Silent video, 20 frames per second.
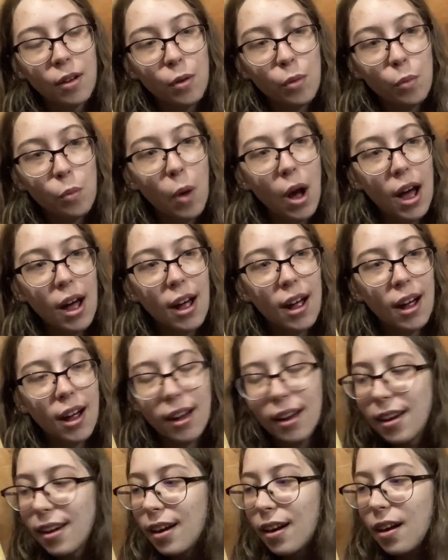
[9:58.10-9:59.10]
Why?
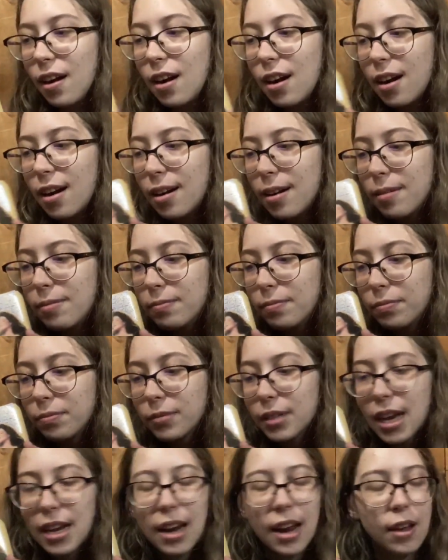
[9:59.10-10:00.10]
And
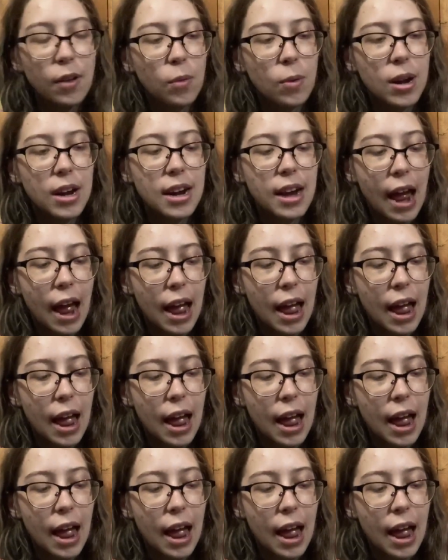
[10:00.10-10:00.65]
angry.